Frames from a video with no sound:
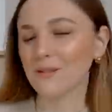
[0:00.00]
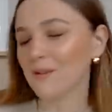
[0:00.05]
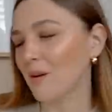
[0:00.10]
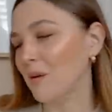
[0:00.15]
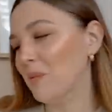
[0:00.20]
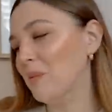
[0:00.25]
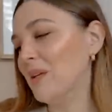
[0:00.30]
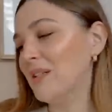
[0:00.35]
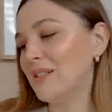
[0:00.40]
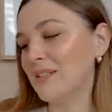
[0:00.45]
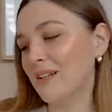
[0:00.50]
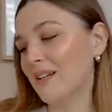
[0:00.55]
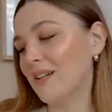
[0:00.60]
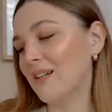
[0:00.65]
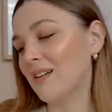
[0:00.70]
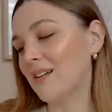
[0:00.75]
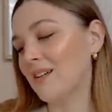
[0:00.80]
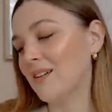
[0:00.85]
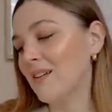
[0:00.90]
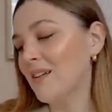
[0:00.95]
scrub isn't
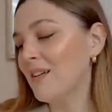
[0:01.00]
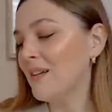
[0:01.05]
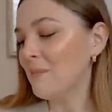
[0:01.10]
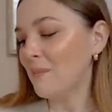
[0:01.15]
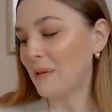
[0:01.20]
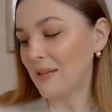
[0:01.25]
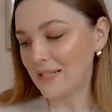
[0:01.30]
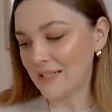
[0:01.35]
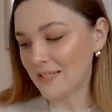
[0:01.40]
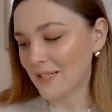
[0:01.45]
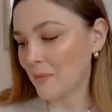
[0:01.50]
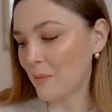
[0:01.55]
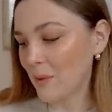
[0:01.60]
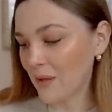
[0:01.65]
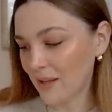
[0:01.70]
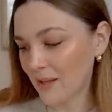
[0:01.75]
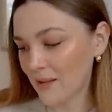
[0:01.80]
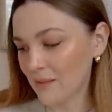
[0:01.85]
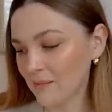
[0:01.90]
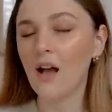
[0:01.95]
gonna make
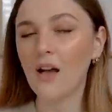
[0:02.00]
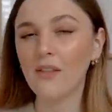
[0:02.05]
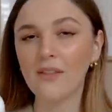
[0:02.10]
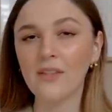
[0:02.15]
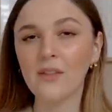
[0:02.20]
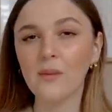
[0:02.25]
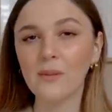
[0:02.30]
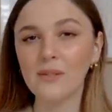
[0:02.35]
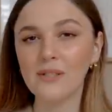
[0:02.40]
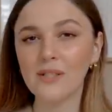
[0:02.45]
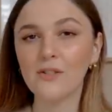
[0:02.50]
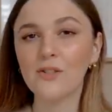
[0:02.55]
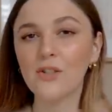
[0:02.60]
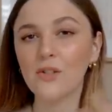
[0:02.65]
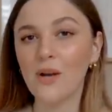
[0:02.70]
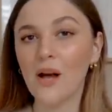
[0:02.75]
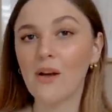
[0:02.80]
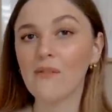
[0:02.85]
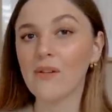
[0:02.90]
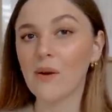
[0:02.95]
disappear. I think the ones that
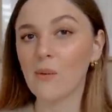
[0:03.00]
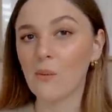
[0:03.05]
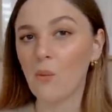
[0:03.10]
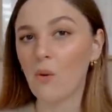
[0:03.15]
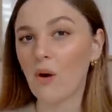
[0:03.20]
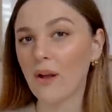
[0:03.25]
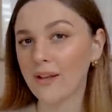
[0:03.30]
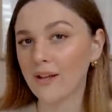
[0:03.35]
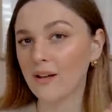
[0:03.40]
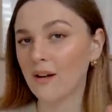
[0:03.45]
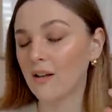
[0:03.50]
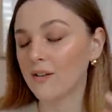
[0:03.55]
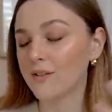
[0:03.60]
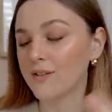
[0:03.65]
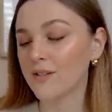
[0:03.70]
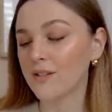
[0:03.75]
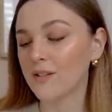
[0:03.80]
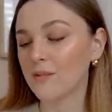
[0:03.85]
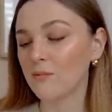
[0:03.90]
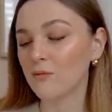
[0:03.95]
do have that white
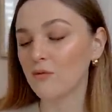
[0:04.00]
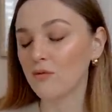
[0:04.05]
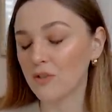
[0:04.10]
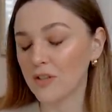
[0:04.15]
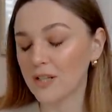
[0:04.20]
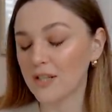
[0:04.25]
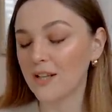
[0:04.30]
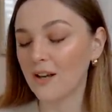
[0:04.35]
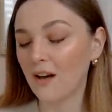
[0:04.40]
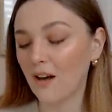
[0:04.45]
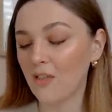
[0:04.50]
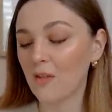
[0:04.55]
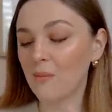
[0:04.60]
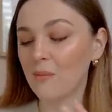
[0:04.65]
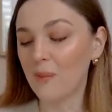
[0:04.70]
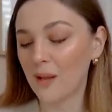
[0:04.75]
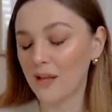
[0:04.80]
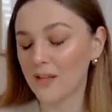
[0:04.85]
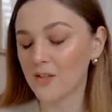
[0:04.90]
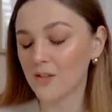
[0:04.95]
cast to them really are the
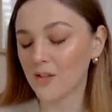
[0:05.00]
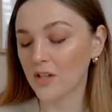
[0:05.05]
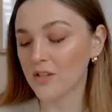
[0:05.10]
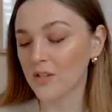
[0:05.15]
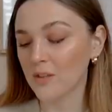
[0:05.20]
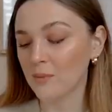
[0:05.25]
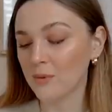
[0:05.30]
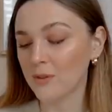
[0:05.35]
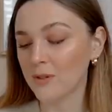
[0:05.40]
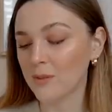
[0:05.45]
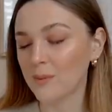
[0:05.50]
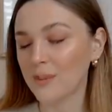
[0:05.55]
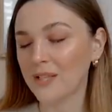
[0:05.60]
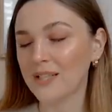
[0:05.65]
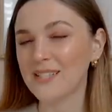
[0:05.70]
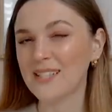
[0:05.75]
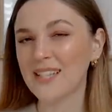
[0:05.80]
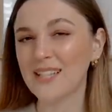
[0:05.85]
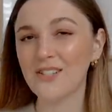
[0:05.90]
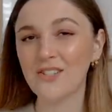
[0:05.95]
best dry shampoos
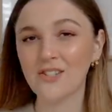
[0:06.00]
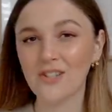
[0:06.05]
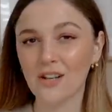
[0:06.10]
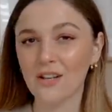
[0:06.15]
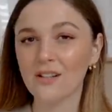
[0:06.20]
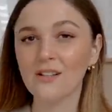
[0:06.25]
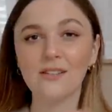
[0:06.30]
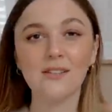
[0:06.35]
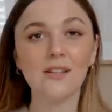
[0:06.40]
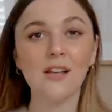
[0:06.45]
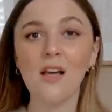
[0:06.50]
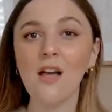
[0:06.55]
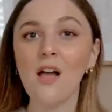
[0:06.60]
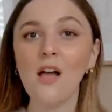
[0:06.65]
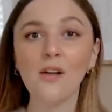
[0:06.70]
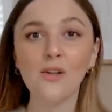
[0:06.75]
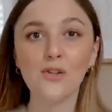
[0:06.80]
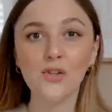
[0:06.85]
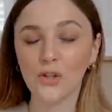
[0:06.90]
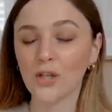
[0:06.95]
because they just
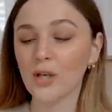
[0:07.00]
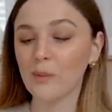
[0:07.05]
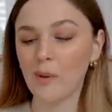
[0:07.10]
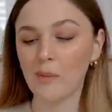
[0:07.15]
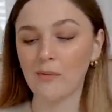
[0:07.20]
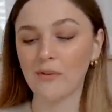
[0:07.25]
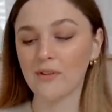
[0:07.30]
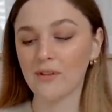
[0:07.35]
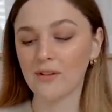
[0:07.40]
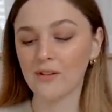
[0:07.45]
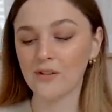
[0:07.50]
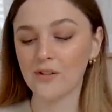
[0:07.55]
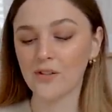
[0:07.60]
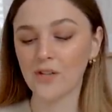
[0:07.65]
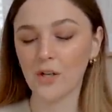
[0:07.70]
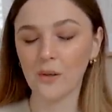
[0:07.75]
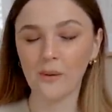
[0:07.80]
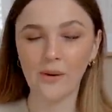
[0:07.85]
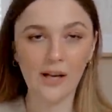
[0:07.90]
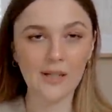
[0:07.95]
soak up everything.
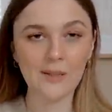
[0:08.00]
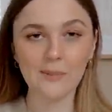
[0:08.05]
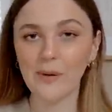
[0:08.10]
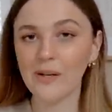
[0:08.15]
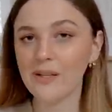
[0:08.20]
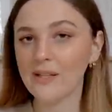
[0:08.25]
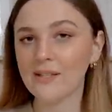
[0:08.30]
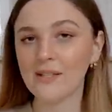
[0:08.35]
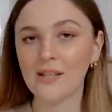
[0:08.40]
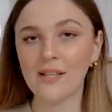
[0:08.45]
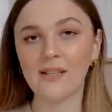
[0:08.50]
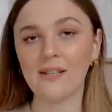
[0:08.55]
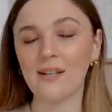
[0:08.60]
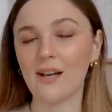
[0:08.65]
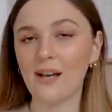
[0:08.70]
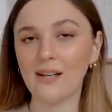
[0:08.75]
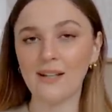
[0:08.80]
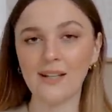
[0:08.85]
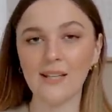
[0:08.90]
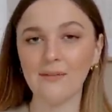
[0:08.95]
So I spray this in,
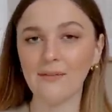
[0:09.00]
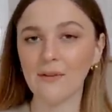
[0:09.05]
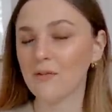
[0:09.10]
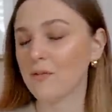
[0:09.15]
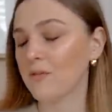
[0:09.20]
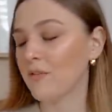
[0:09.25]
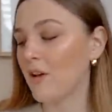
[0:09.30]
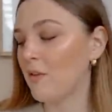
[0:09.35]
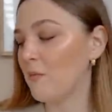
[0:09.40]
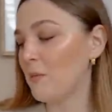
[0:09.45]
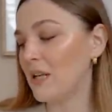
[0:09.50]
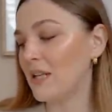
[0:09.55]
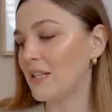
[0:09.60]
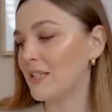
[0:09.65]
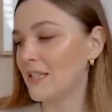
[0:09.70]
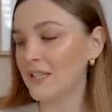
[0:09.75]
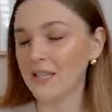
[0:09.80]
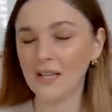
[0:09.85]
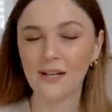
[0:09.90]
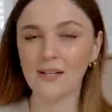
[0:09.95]
I leave it for 5
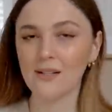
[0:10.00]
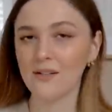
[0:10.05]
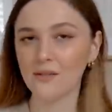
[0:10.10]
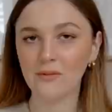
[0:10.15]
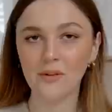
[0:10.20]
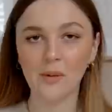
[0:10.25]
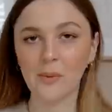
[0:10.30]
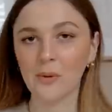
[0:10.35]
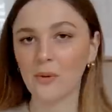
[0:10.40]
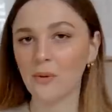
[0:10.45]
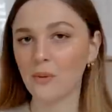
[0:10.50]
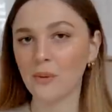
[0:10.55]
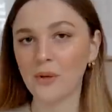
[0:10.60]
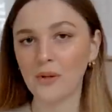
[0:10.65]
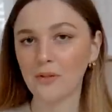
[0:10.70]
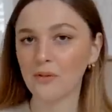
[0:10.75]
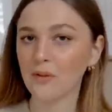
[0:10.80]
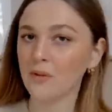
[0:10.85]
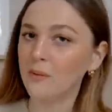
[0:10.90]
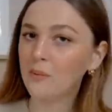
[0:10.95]
minutes, and then I just rub it all the way
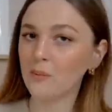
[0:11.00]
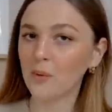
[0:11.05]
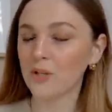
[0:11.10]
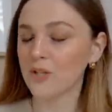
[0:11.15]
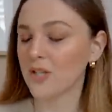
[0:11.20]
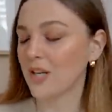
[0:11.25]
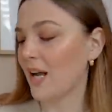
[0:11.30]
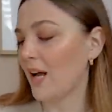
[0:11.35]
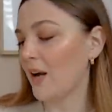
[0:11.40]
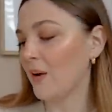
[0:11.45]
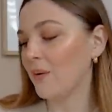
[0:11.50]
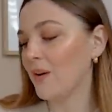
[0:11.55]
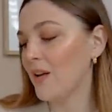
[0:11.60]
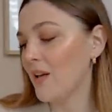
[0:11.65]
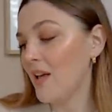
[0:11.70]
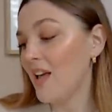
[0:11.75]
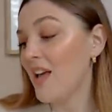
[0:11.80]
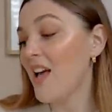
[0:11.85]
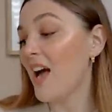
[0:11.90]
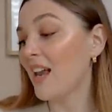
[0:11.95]
through and brush it out,
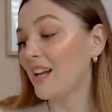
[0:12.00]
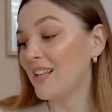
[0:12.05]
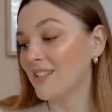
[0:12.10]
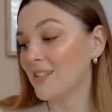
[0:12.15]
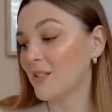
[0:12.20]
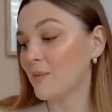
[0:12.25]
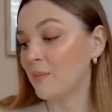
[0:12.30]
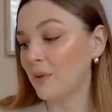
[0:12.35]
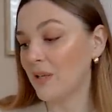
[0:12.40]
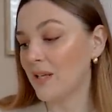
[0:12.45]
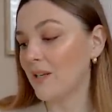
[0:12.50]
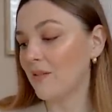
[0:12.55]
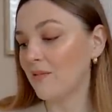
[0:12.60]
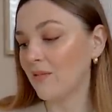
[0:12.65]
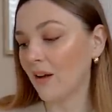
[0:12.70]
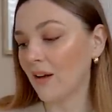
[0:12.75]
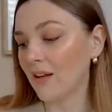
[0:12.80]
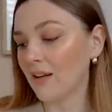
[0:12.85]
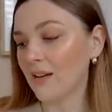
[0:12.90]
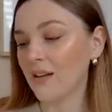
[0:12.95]
and it's completely
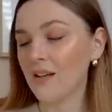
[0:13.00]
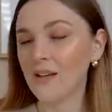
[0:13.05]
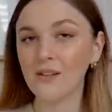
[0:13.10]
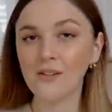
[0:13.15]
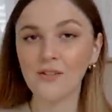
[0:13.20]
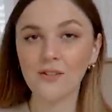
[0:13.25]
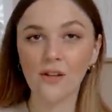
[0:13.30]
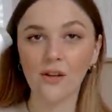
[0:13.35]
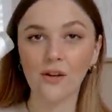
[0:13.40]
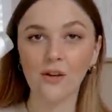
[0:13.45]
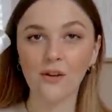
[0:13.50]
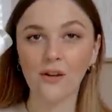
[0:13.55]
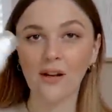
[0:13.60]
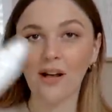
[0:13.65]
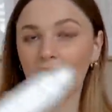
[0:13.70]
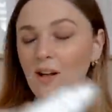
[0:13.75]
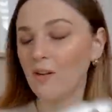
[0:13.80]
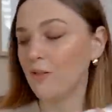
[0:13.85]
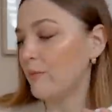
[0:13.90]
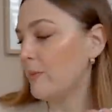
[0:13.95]
fine. So
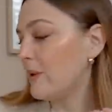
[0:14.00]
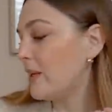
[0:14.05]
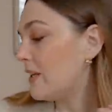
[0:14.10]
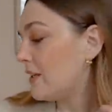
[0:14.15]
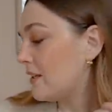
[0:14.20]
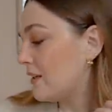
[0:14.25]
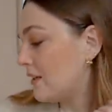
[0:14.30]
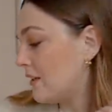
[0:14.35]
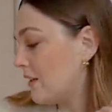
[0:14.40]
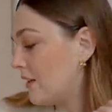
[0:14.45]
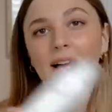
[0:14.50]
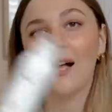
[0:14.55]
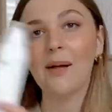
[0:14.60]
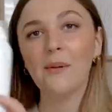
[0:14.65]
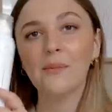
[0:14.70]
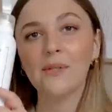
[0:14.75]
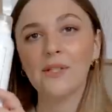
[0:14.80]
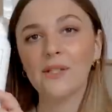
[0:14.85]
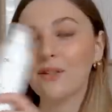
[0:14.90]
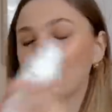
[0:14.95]
have been
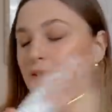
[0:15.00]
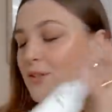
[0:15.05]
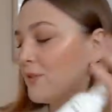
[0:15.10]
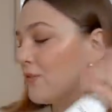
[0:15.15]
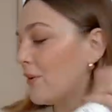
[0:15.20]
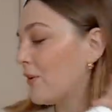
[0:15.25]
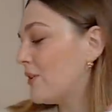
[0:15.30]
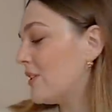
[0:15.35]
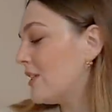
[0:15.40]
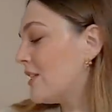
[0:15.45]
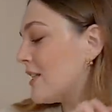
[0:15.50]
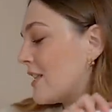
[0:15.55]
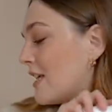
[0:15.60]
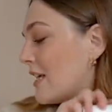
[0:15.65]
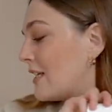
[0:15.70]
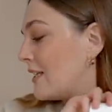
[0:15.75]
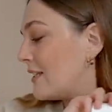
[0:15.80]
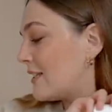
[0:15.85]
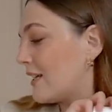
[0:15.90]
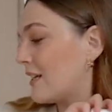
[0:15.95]
absolutely devoted to
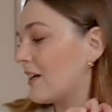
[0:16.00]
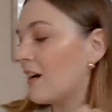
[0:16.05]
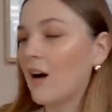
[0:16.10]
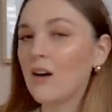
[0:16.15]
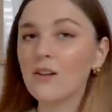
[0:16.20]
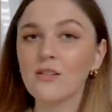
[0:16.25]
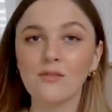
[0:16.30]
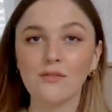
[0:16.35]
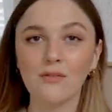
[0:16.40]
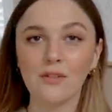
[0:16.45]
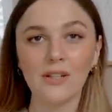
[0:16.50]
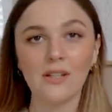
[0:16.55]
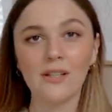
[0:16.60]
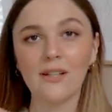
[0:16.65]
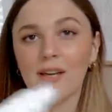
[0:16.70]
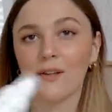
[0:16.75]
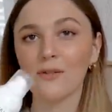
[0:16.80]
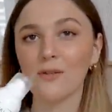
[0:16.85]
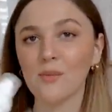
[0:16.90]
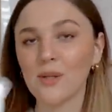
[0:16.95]
this and can't really
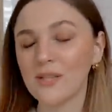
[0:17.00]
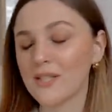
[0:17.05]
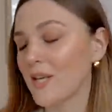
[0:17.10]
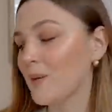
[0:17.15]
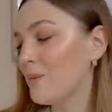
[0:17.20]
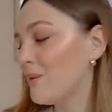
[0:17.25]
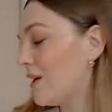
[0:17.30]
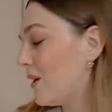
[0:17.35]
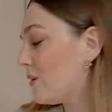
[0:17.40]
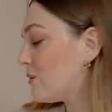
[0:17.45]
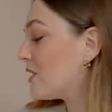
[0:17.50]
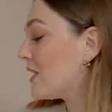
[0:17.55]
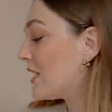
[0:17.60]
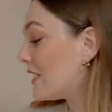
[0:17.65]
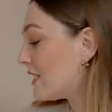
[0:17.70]
get through my day without